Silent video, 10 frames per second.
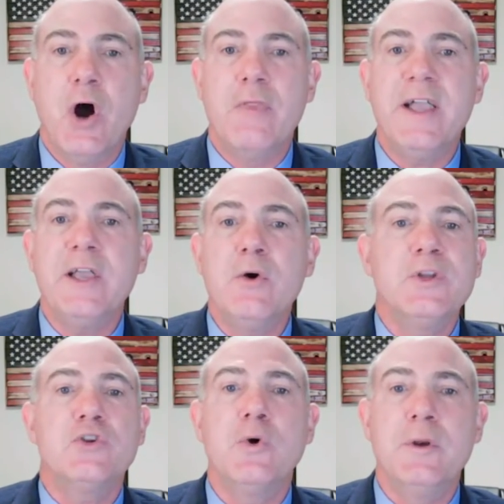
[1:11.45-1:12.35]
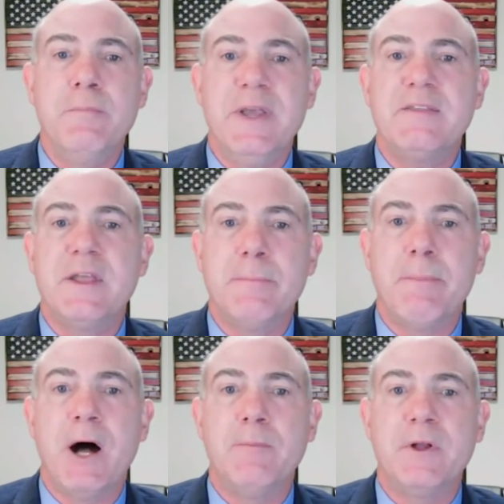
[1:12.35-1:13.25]
Are they going to admit to the
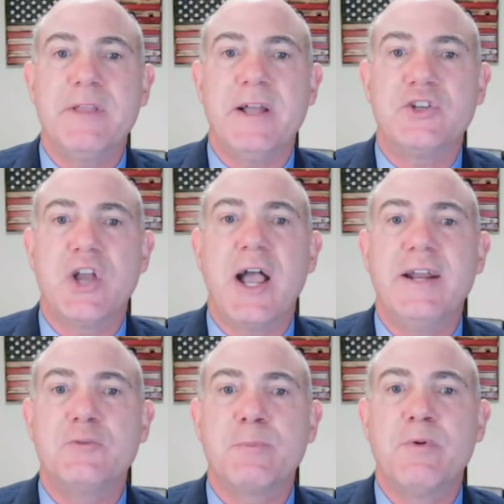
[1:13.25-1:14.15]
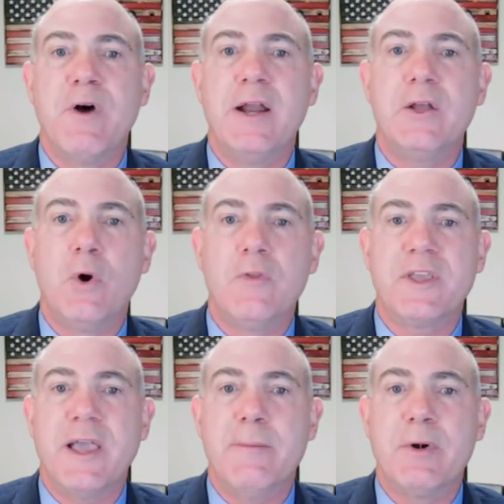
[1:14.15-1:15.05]
public that China's providing all the
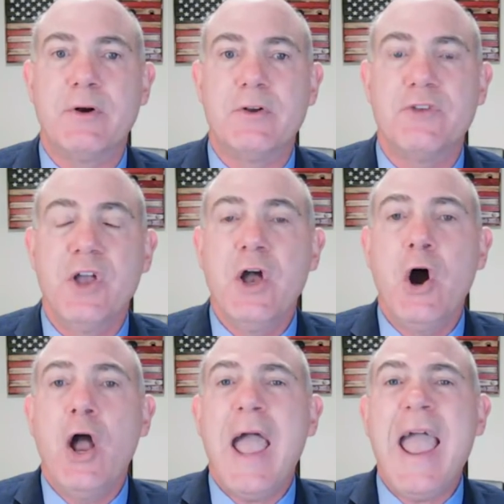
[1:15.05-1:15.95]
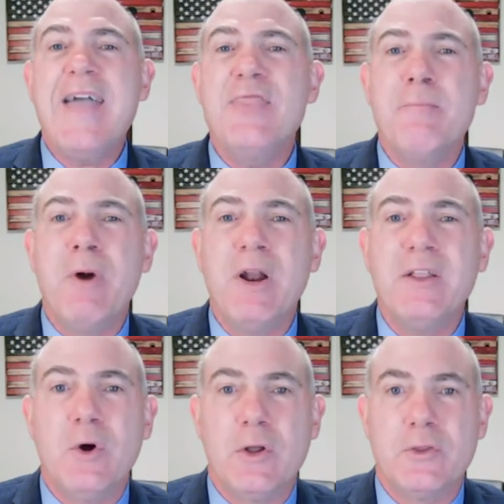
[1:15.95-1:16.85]
chemicals and the money
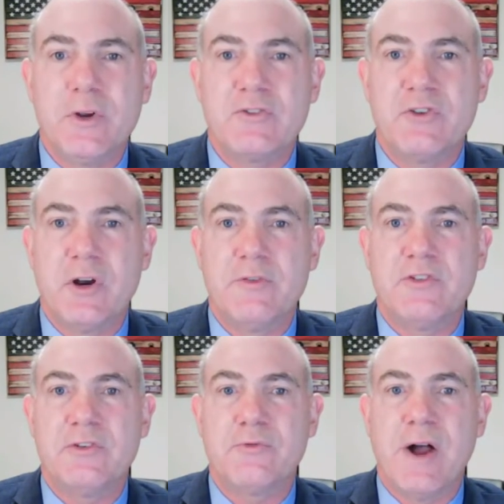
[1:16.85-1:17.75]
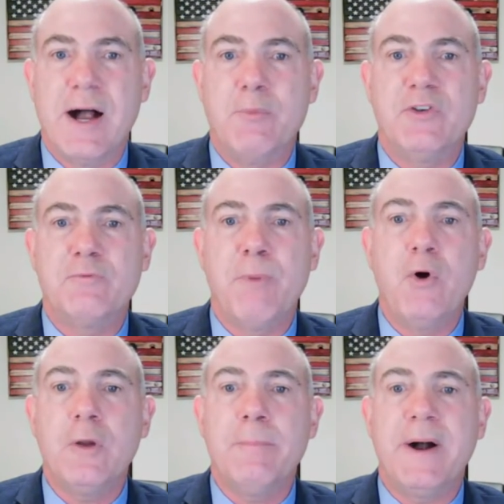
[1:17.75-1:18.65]
laundering services, Rob? We
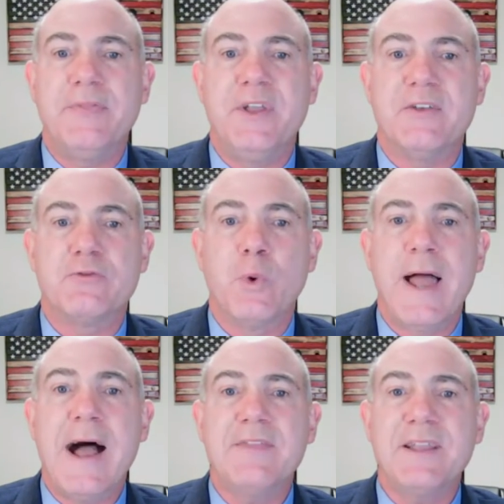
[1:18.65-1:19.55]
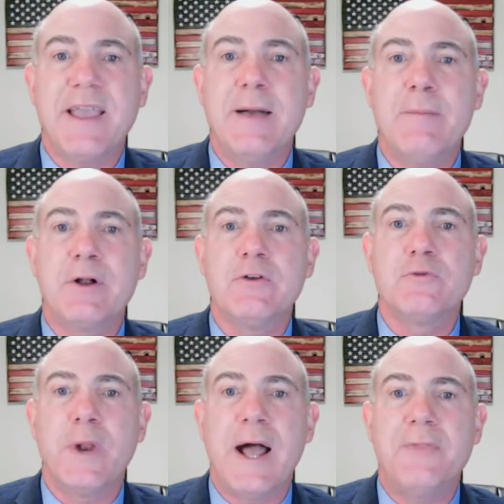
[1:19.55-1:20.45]
spoke about this. Without the chemicals,
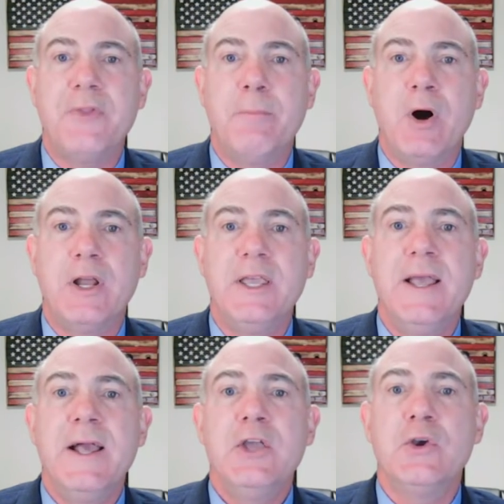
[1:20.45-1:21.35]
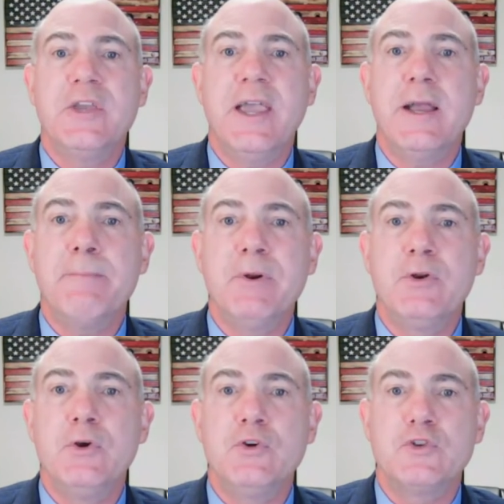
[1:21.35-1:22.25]
without the money, you can't
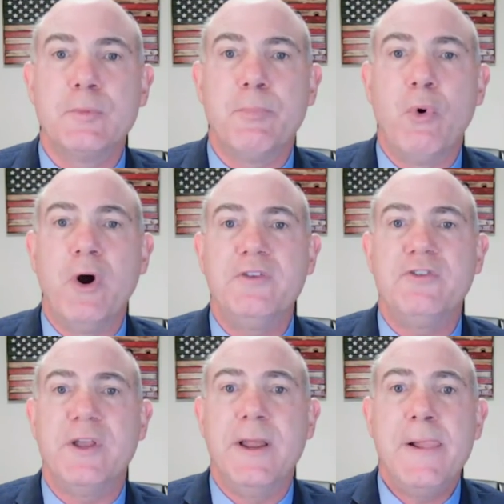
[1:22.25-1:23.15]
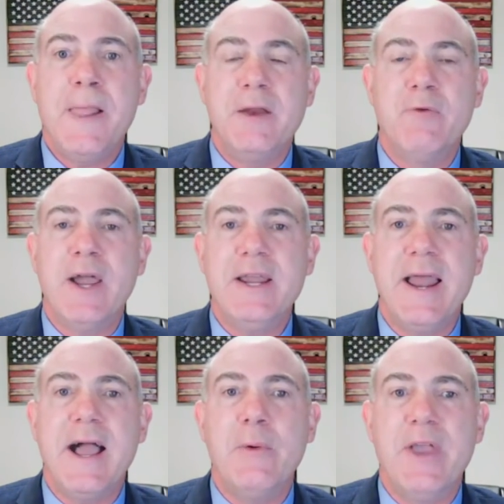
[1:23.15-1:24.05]
produce the poison. And right
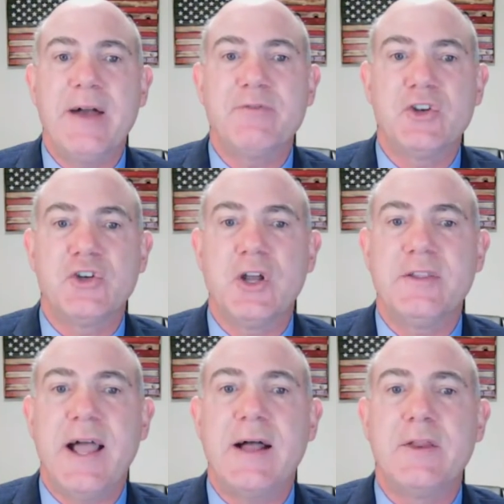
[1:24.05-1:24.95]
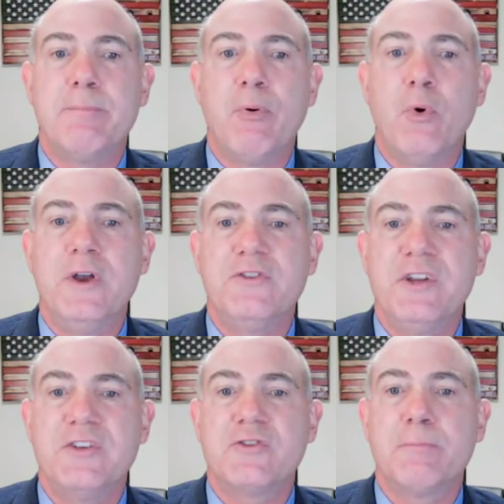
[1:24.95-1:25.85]
now we have to shut down the
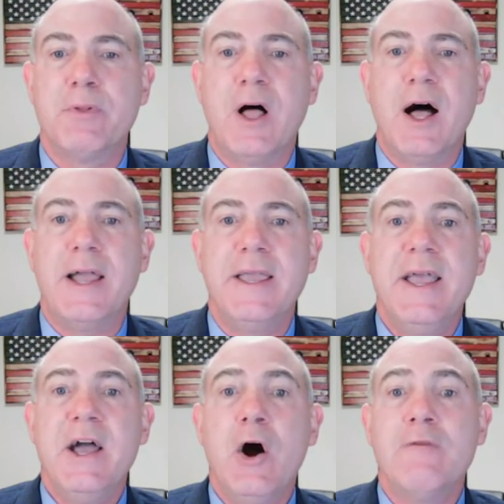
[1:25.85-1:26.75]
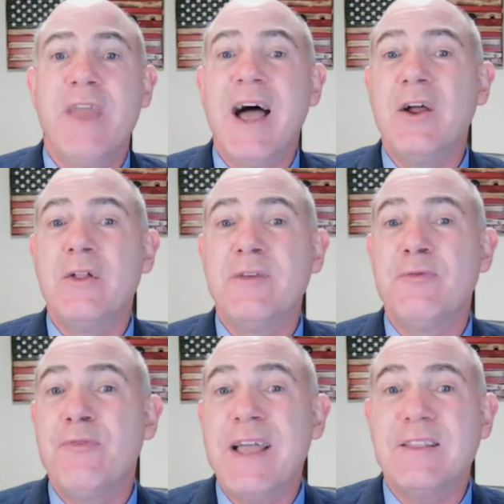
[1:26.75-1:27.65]
poisonous supply of not only
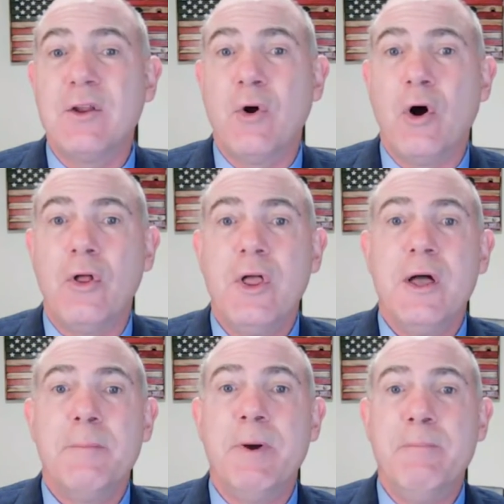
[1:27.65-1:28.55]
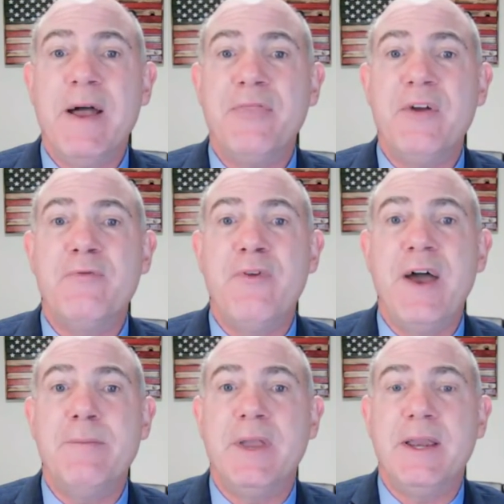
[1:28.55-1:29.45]
fentanyl, but
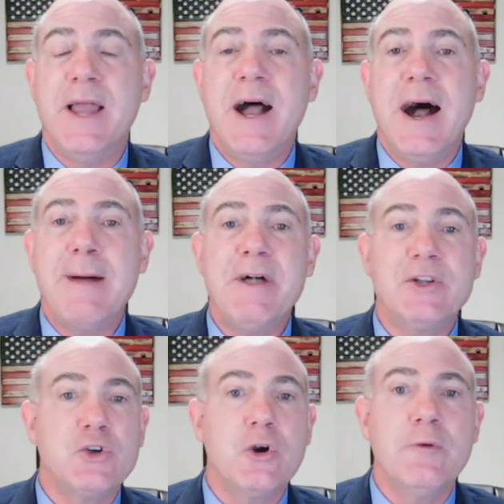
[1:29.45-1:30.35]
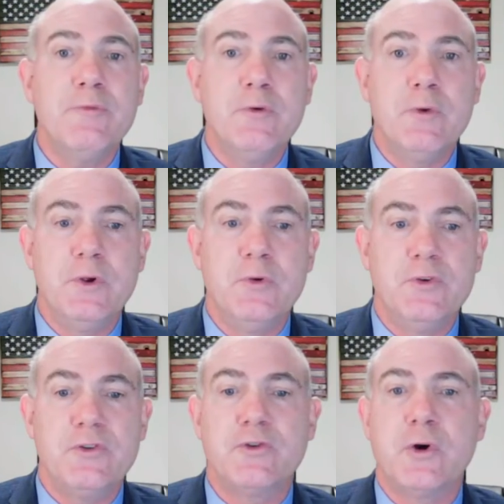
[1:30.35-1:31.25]
methamphetamine. I'm not sure if
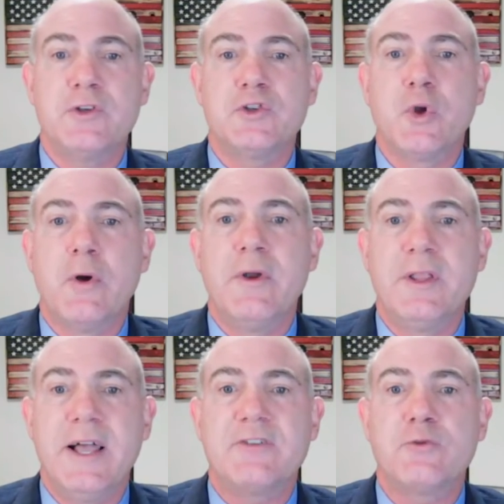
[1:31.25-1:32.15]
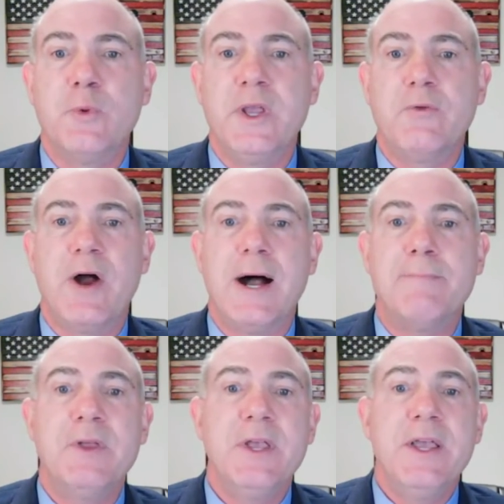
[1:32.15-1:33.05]
you saw the story last week, Rob.